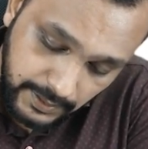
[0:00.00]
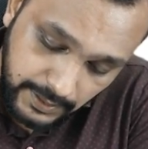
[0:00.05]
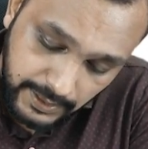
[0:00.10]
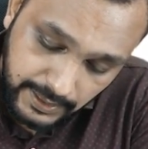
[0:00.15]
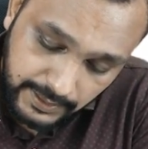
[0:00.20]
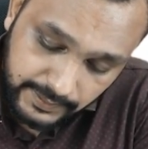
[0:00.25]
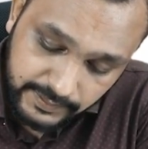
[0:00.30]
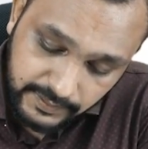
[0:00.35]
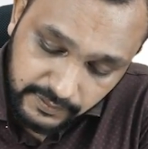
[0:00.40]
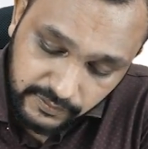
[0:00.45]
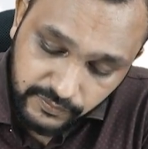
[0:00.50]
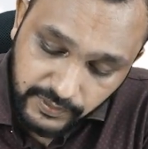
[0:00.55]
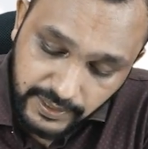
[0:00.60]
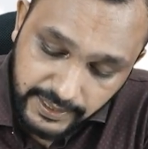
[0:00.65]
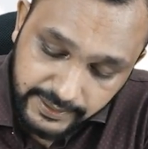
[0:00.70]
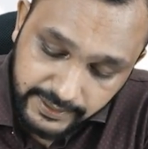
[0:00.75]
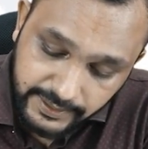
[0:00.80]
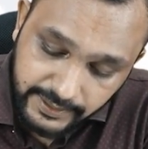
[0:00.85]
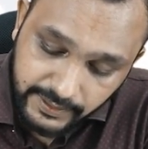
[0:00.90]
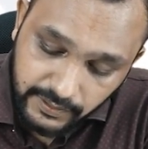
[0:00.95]
and this
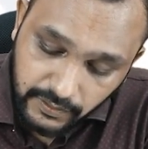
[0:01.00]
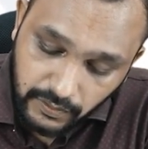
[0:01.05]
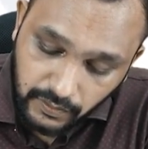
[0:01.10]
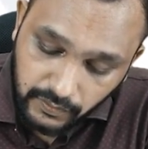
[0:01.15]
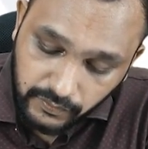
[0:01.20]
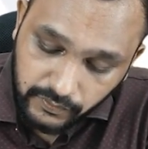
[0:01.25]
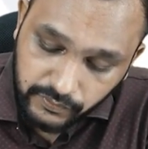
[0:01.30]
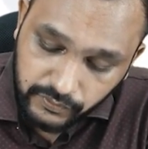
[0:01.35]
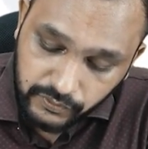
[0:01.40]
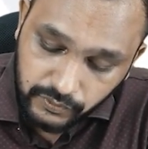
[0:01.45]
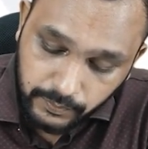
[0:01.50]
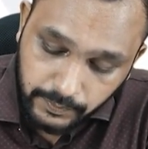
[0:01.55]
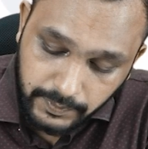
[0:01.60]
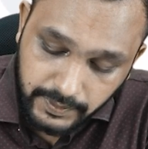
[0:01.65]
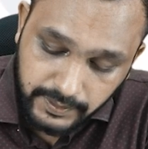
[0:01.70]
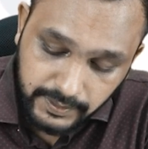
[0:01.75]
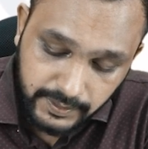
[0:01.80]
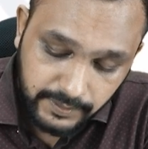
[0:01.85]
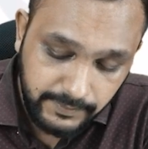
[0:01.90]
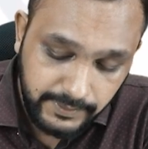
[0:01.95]
widening of
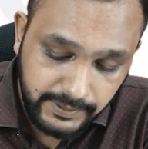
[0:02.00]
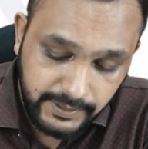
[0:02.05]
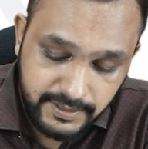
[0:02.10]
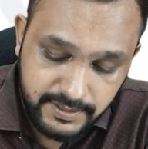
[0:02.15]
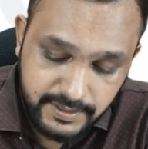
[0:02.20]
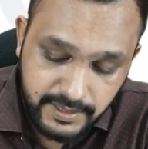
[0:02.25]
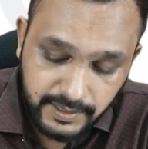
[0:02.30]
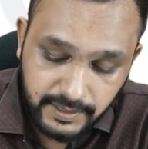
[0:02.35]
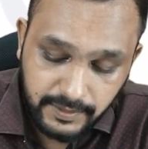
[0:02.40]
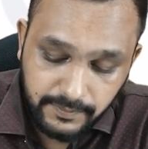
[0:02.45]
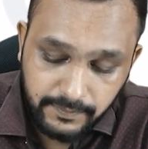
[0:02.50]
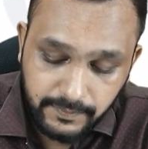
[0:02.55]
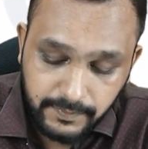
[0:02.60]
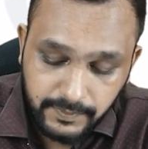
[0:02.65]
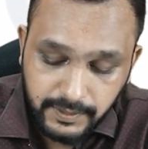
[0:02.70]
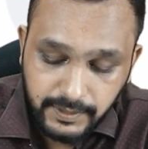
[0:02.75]
superior mediastinum,